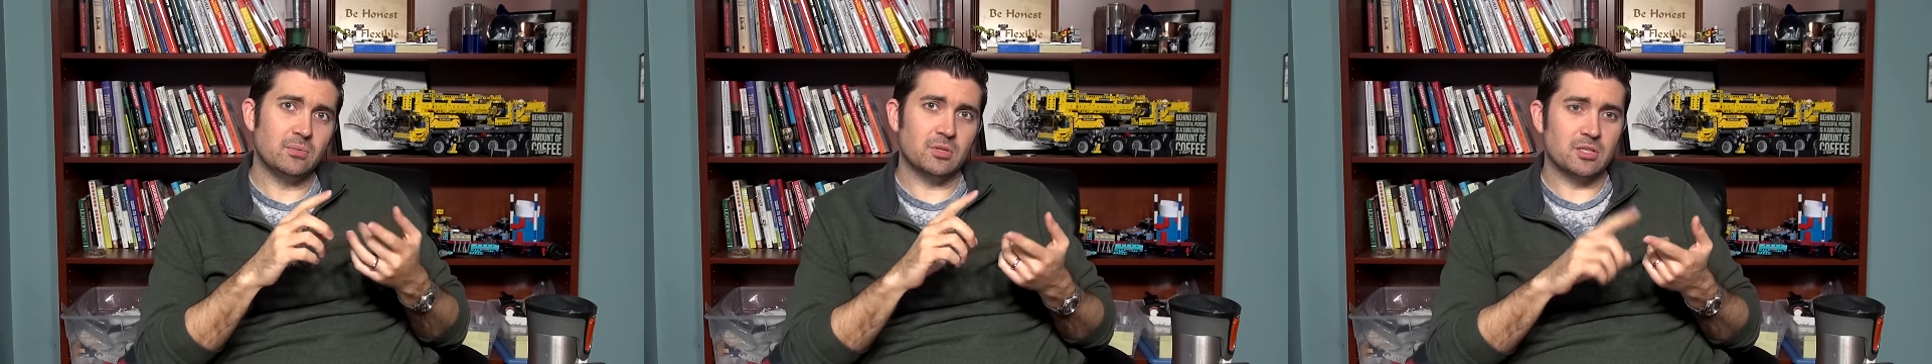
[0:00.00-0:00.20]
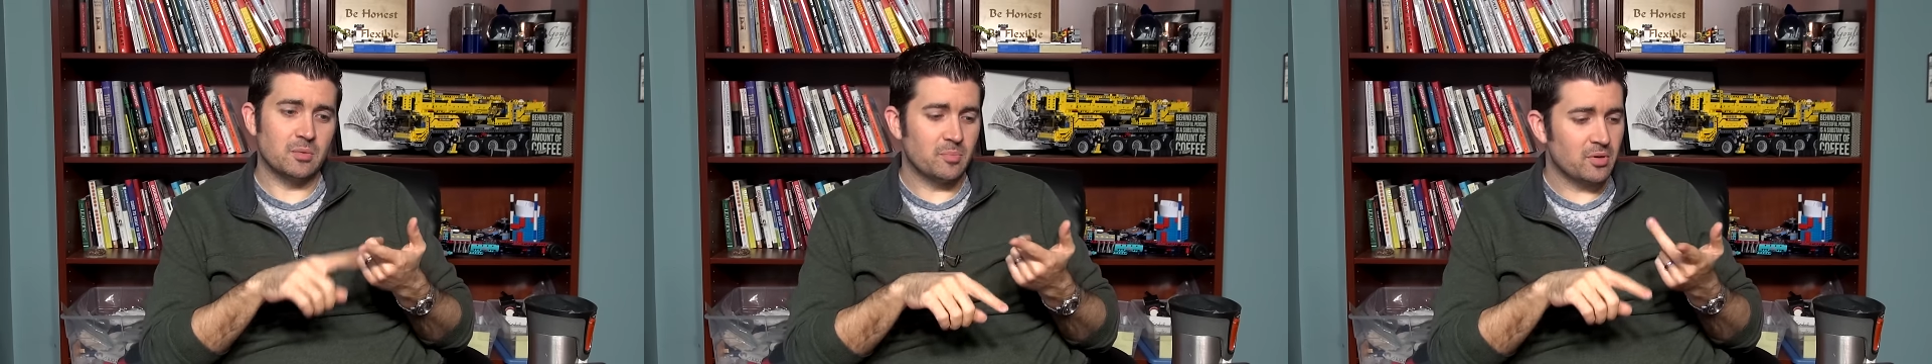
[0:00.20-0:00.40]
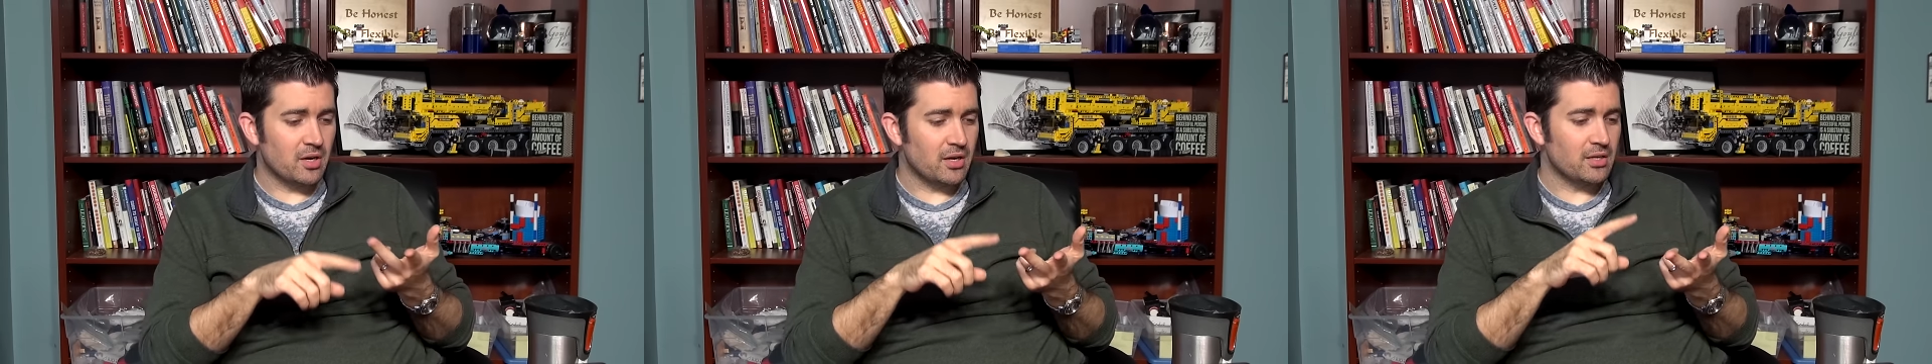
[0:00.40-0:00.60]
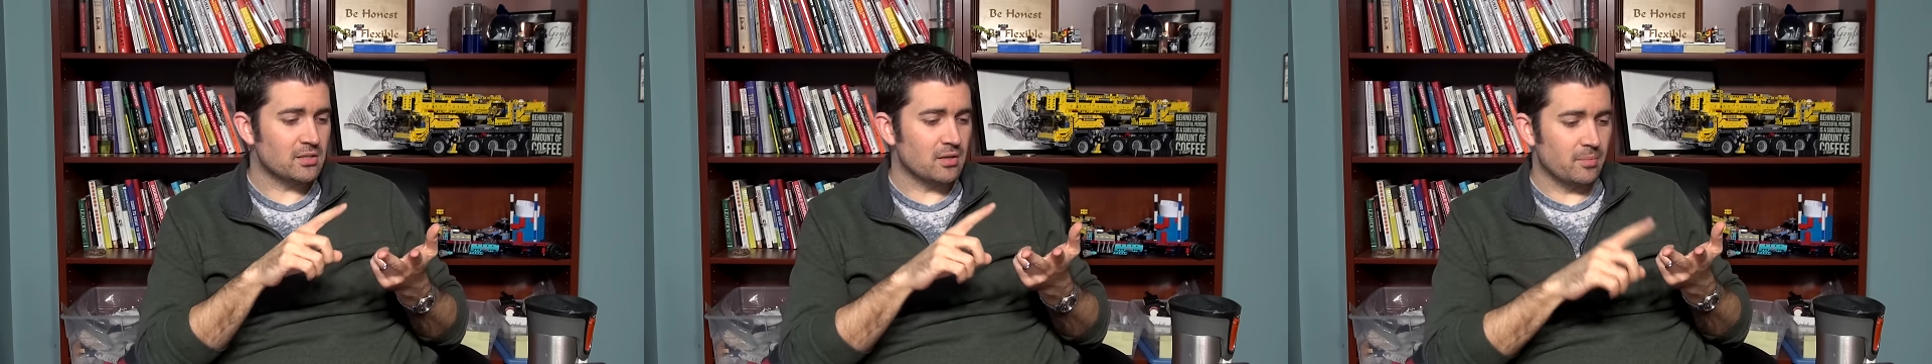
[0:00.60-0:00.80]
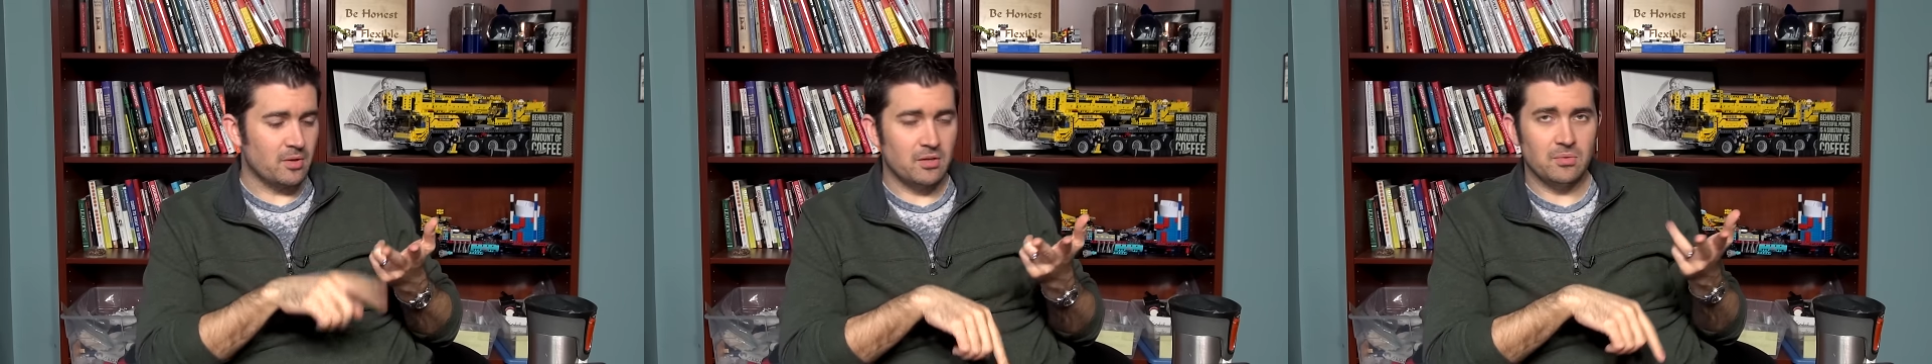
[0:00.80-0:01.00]
What's the
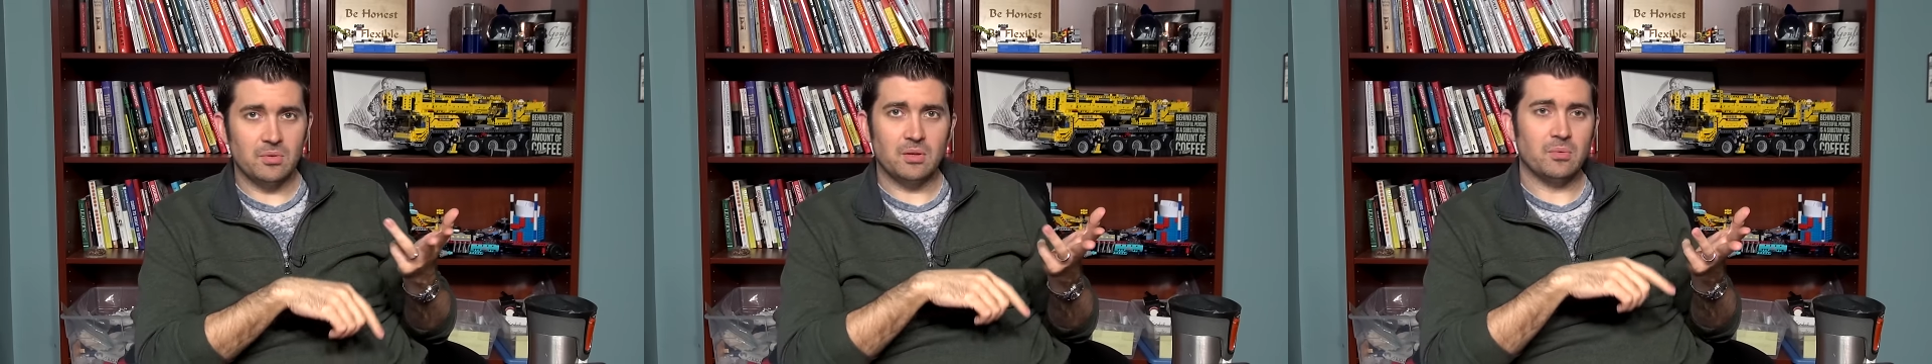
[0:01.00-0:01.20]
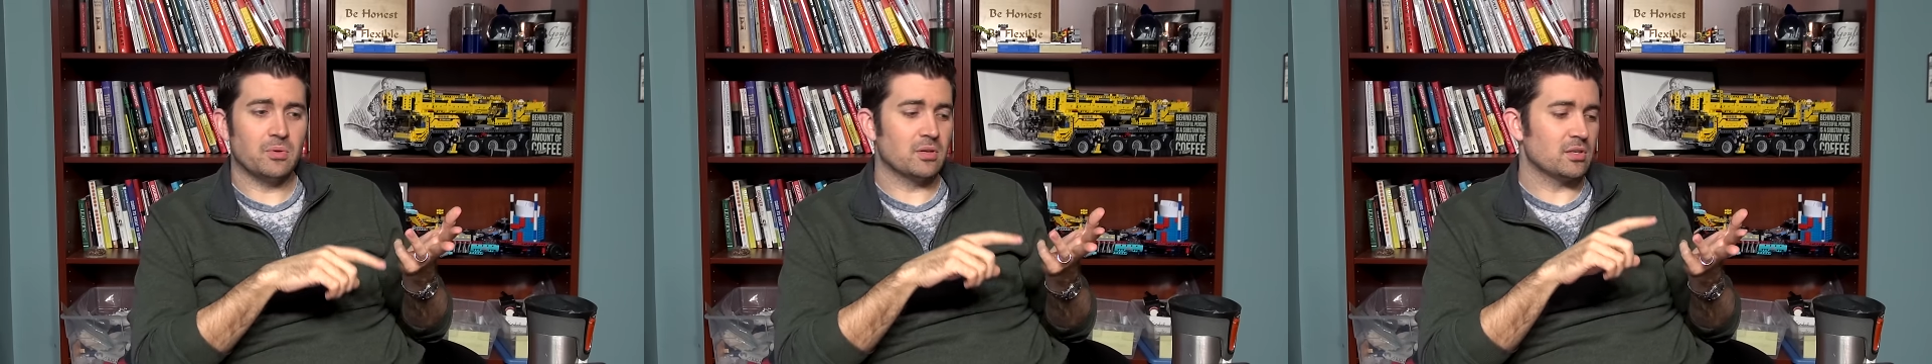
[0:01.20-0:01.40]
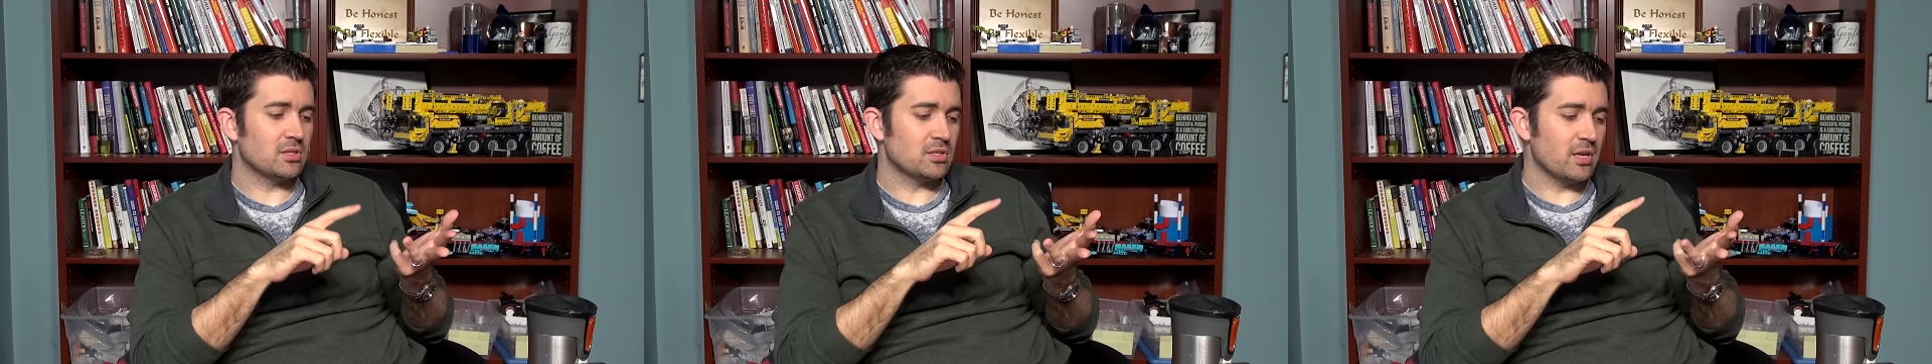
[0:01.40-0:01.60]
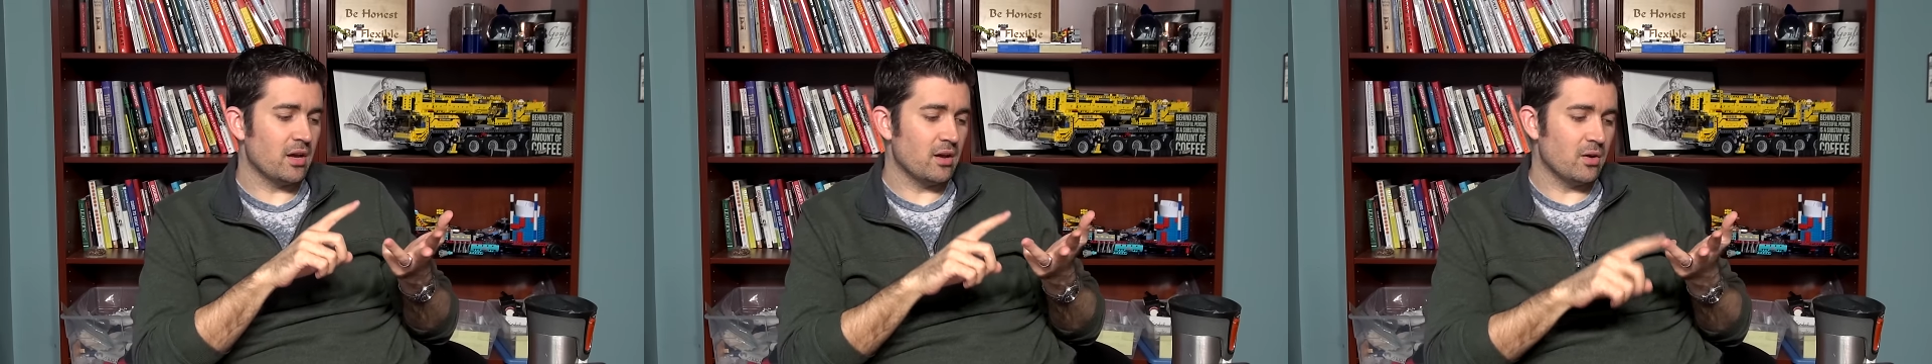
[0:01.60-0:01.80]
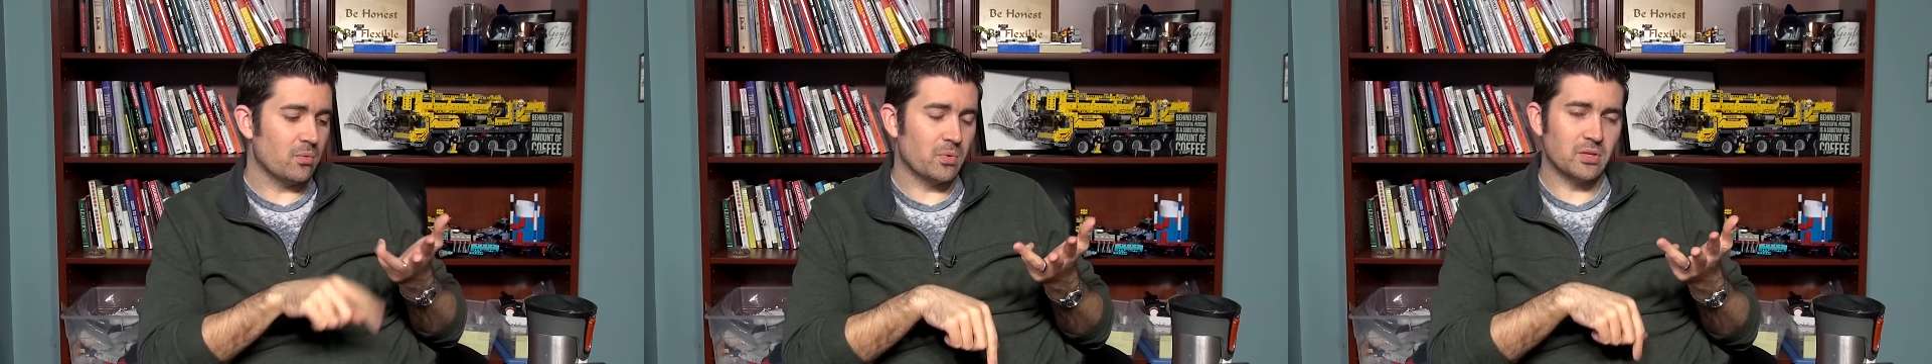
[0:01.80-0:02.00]
price? How many do we think we're going to sell?